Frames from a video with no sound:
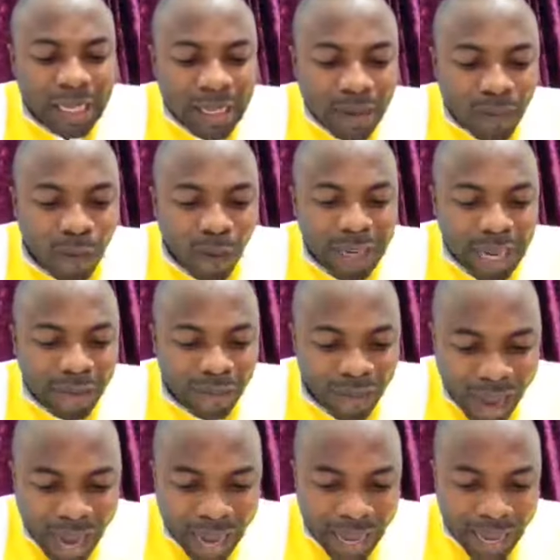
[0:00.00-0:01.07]
for the
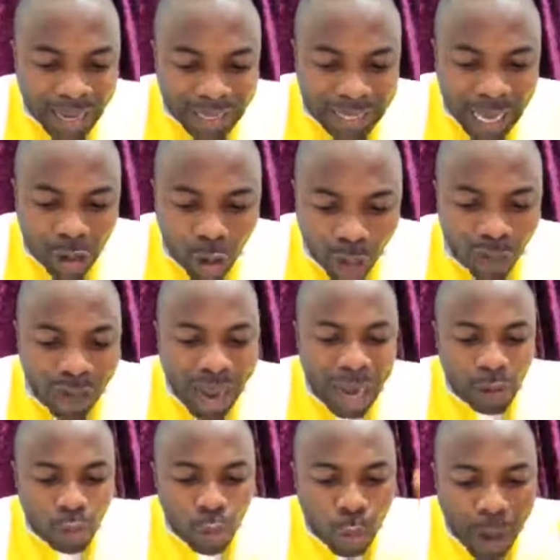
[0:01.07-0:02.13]
fare thereof,
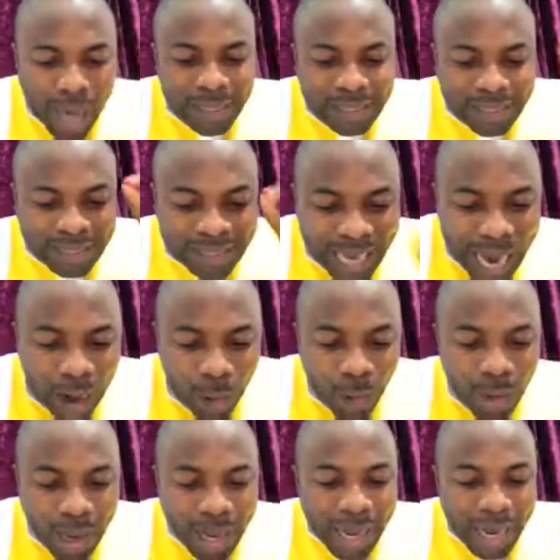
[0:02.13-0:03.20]
and went
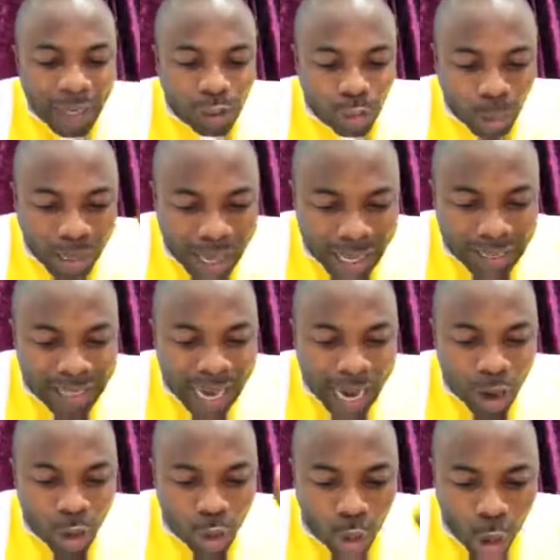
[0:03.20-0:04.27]
down into it
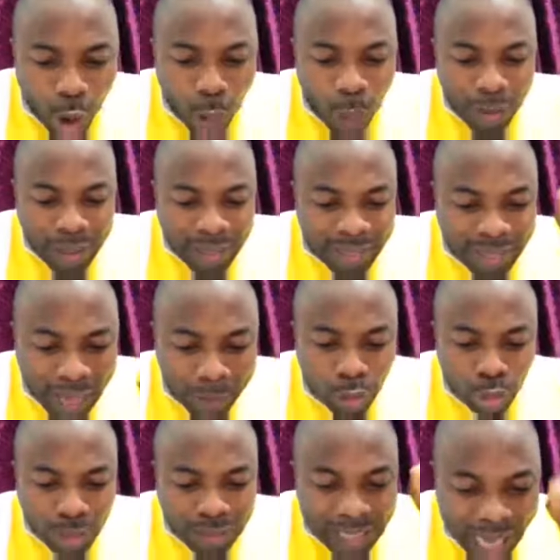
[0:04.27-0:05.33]
and go with them
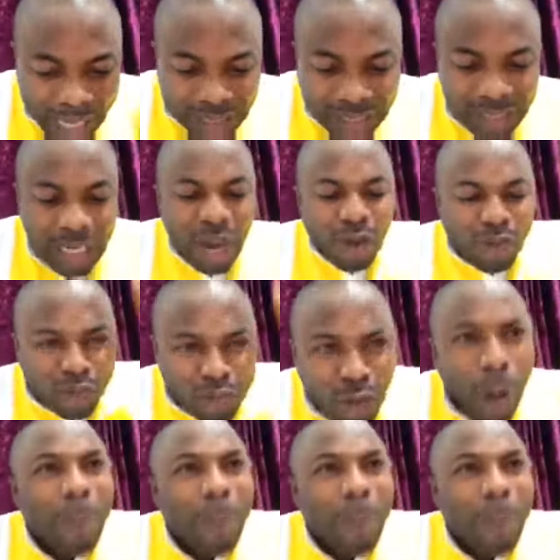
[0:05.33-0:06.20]
to Tarshish from